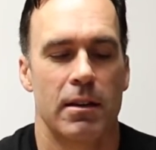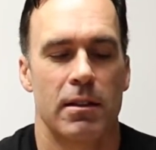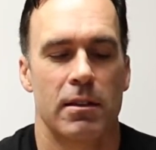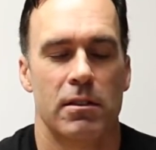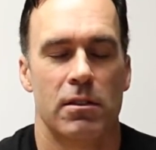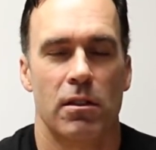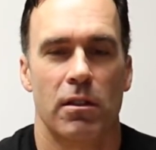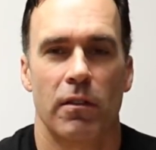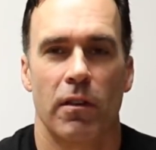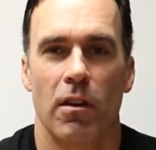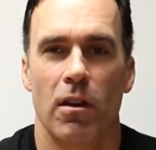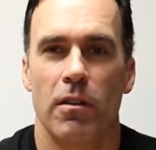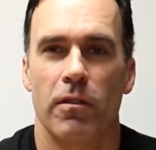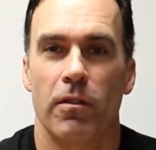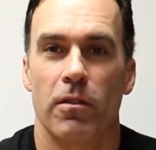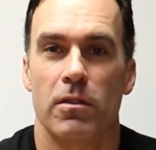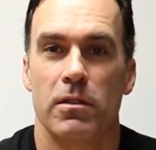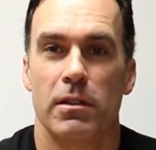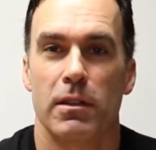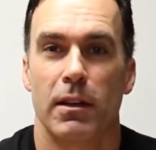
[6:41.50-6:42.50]
So the very
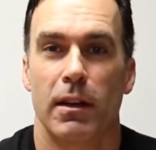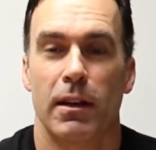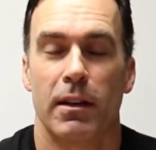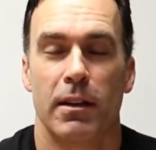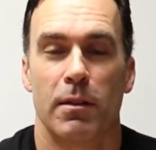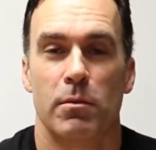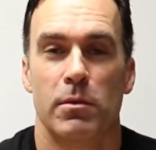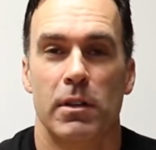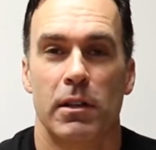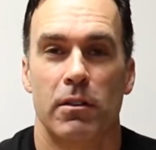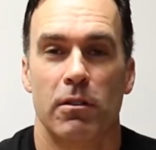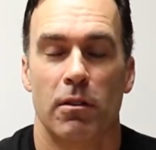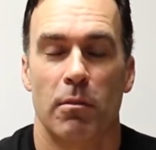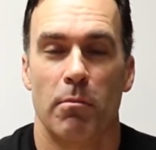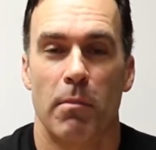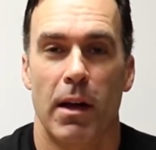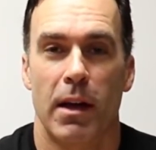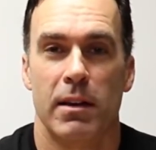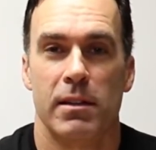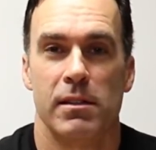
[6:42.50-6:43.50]
first thing I did was I took
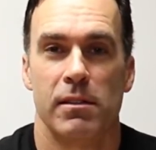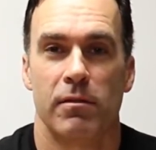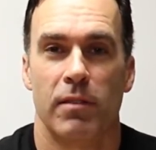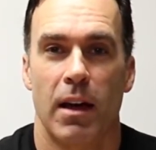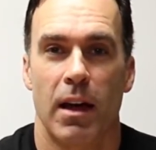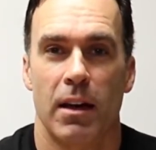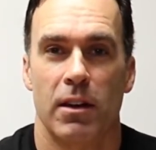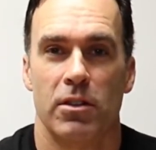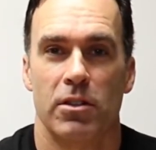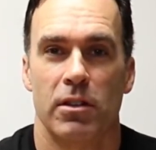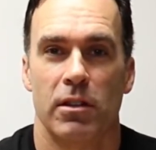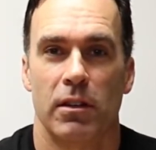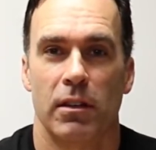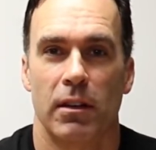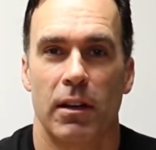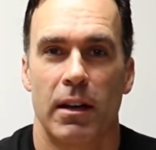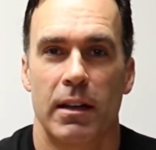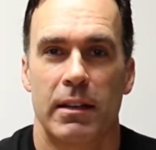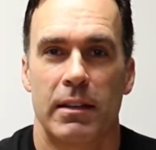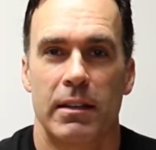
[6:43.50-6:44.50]
massive action.
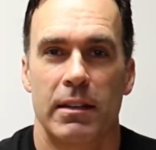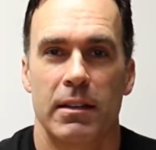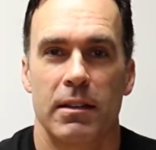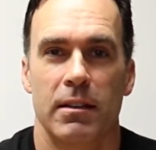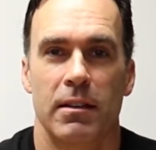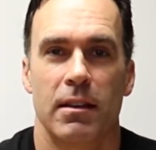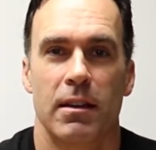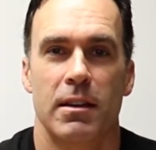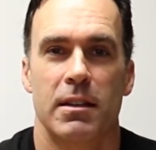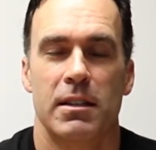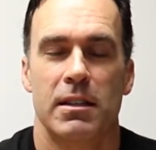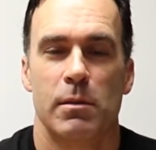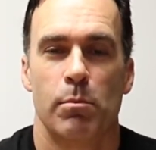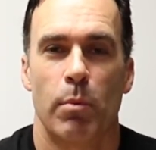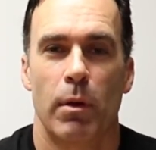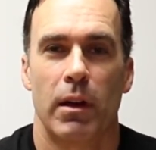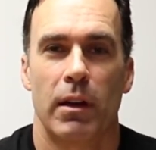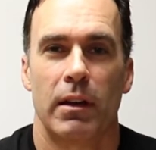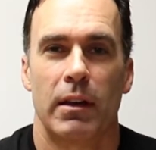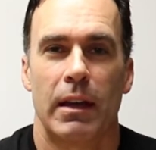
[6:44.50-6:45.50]
I didn't
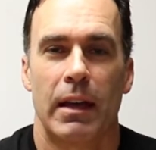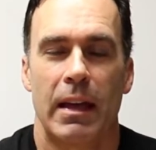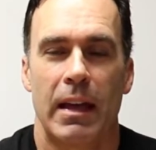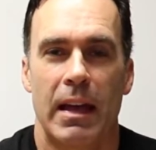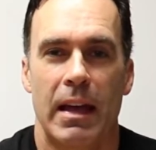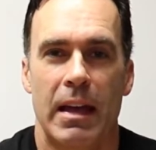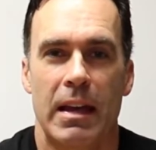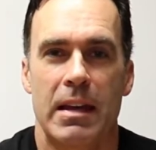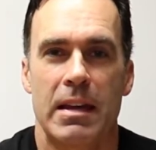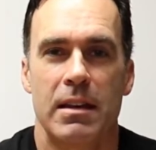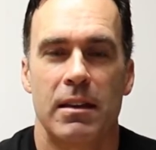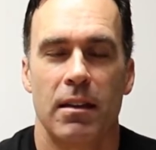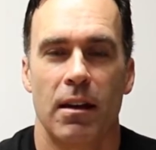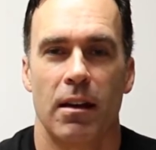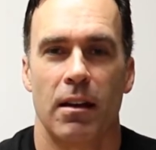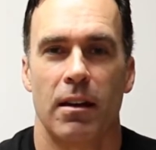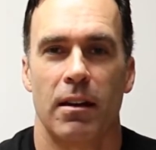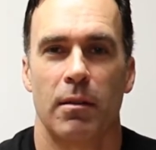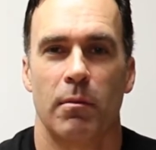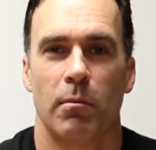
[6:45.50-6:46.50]
spend any
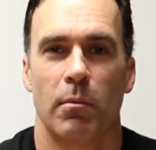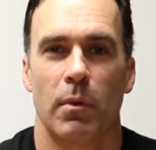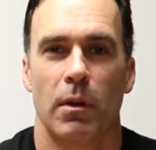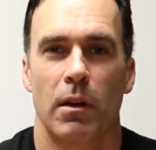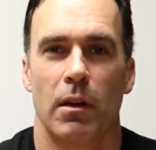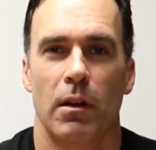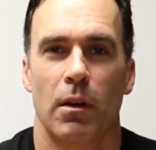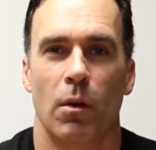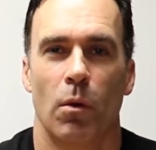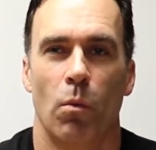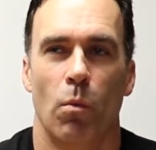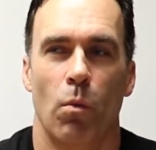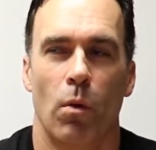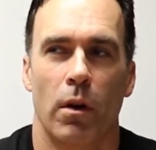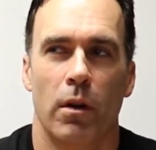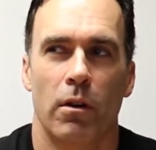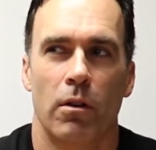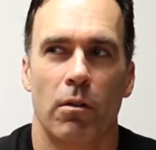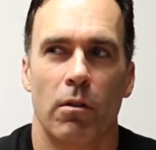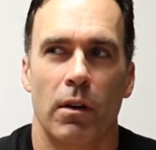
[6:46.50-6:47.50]
time
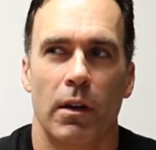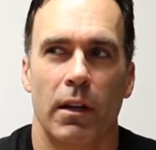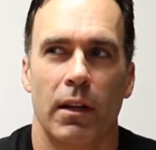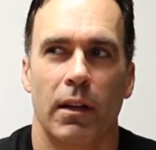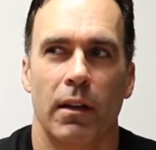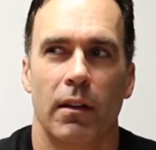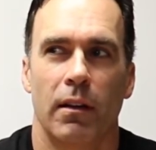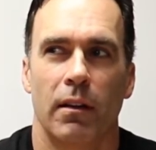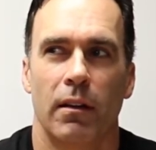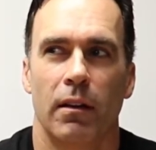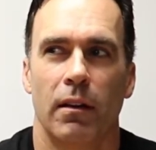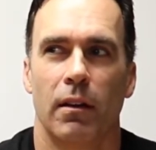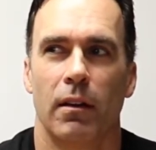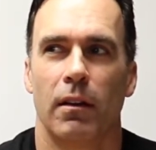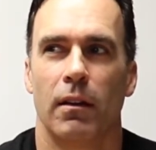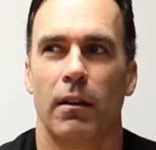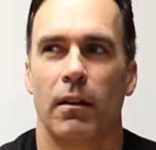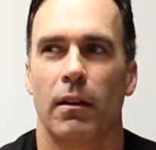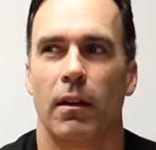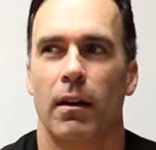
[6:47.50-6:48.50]
wondering,
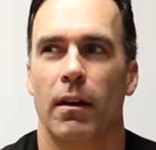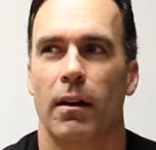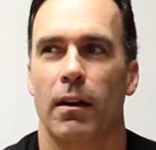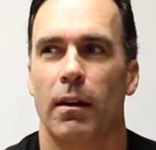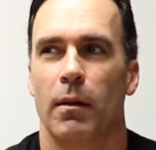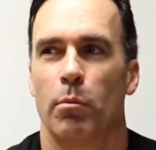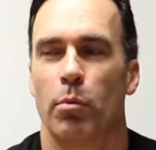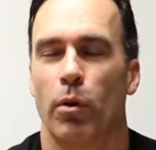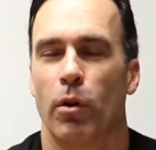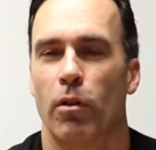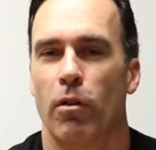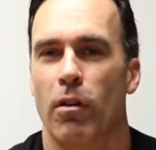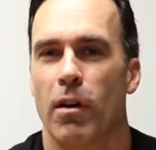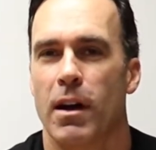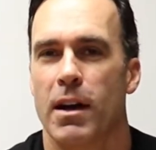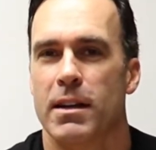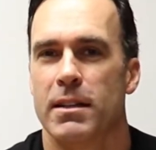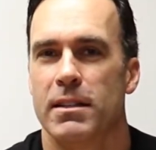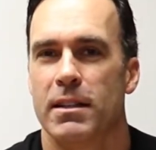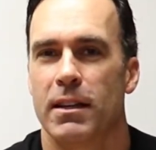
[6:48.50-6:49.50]

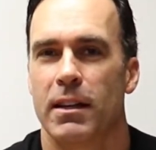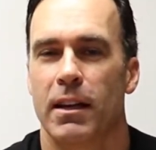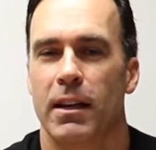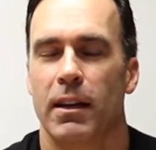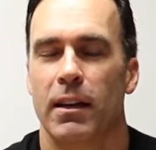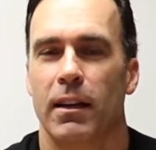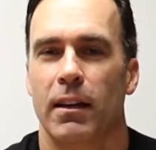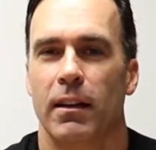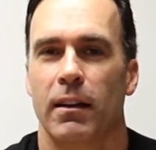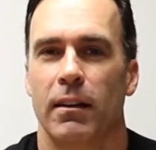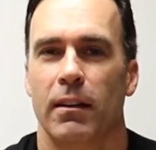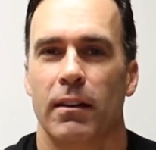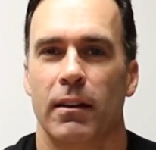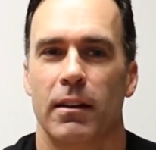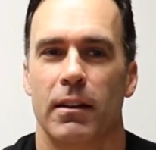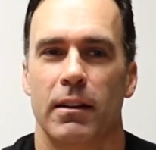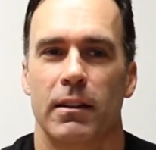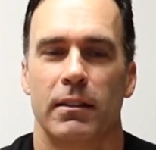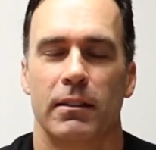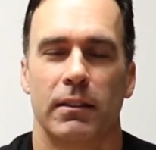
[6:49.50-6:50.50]
procrastinating,
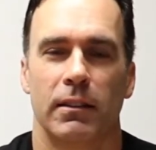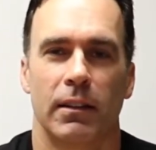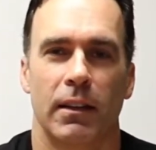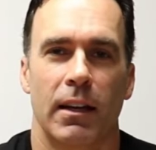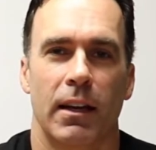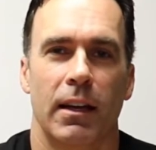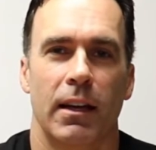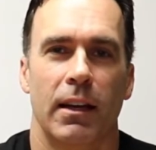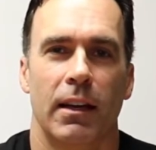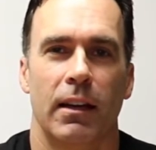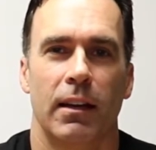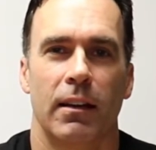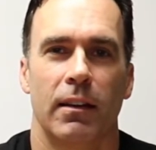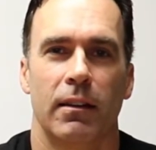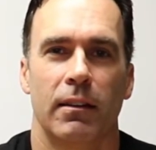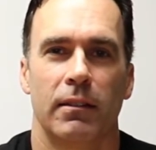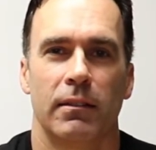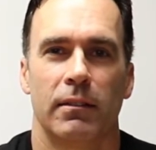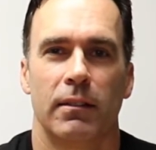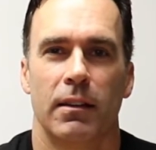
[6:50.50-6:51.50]

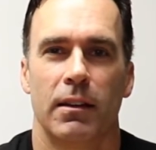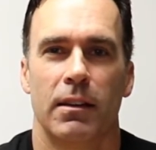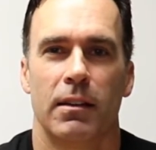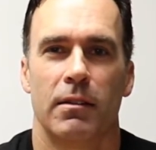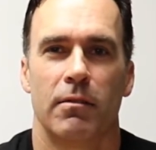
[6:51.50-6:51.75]
delaying,